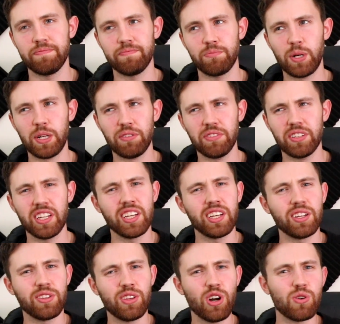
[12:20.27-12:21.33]
Well,
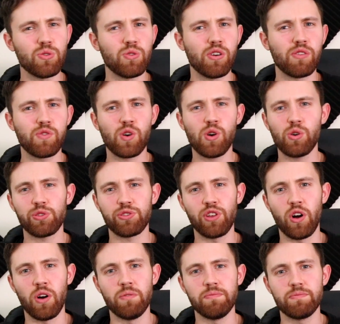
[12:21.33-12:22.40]
no, of course
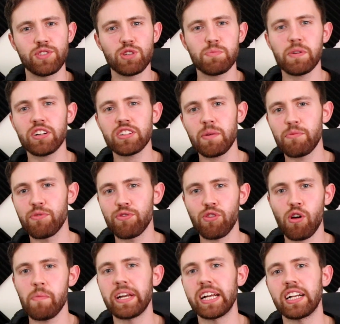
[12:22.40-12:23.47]
not. Just because I'm
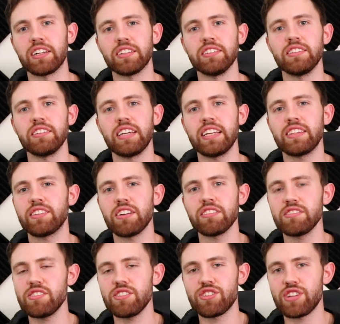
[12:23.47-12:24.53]
from England, it
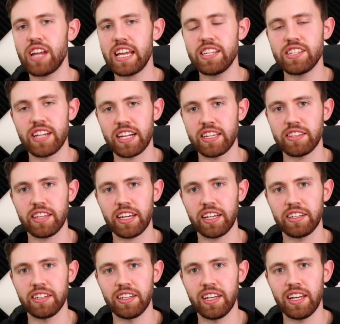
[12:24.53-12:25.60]
doesn't change anything.
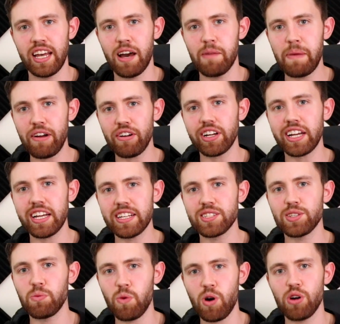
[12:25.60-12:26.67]
America is
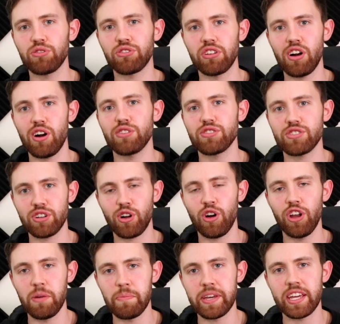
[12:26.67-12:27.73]
the world's largest
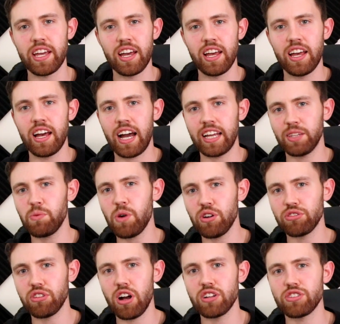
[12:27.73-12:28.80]
economy and the
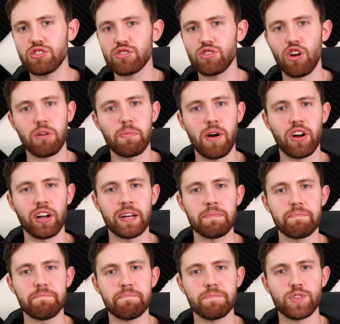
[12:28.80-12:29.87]
world's largest stock market,
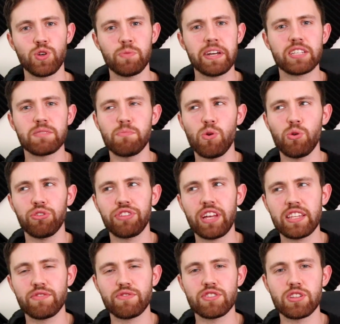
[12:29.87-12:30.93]
so it makes more
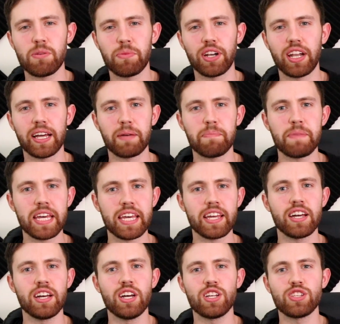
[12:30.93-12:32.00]
sense for someone like me
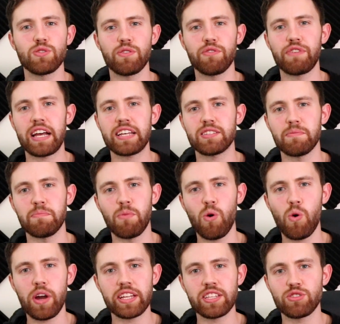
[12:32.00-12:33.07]
to invest
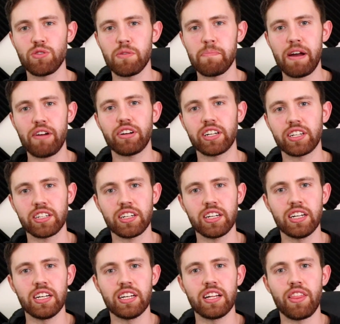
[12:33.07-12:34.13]
more into America
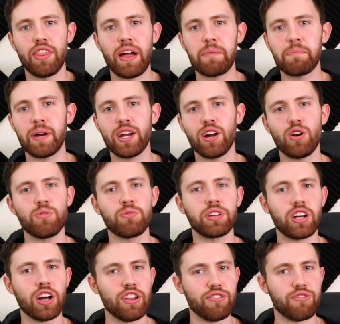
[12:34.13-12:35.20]
than my own
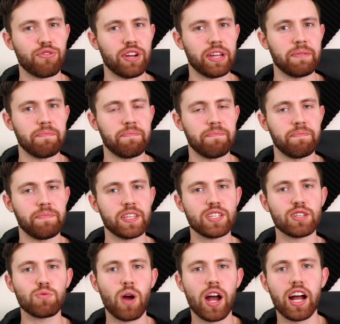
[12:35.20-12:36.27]
country. This
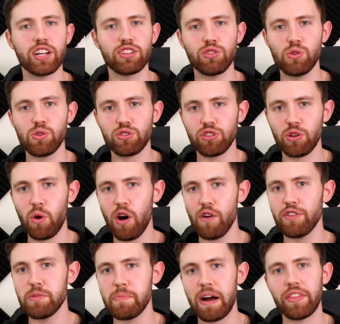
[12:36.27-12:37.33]
is why I talk so
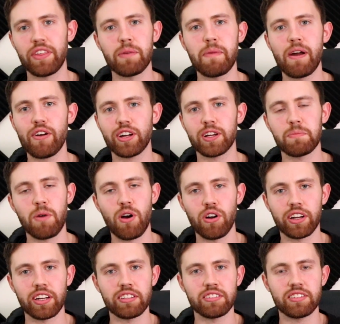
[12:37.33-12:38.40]
often about the American
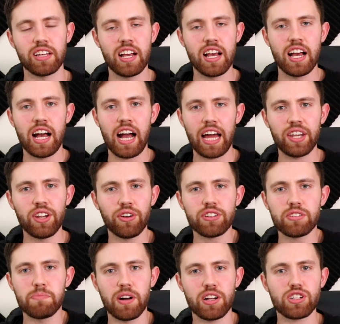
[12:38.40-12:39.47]
markets and not
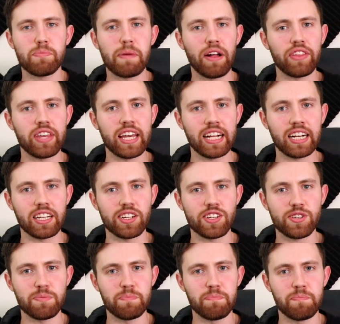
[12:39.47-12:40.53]
as much about the
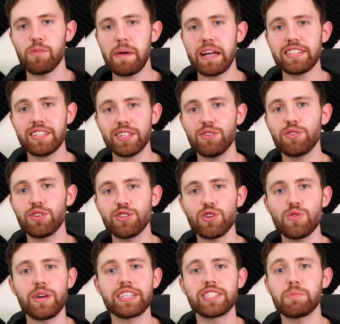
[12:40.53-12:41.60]
English. The best thing you can
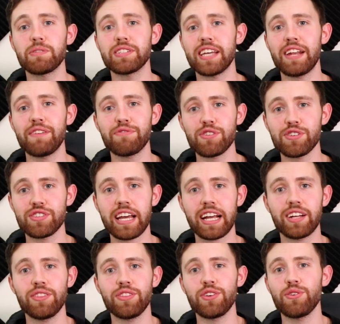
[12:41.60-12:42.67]
do is to pretend for a
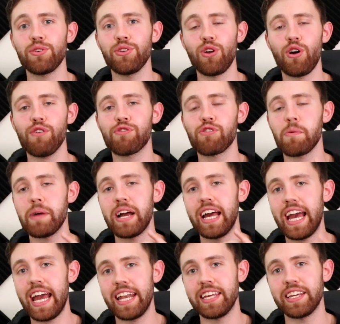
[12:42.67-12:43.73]
second that you're not from
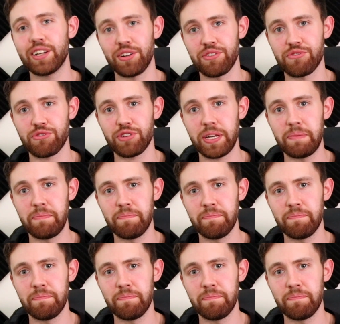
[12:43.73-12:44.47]
any country.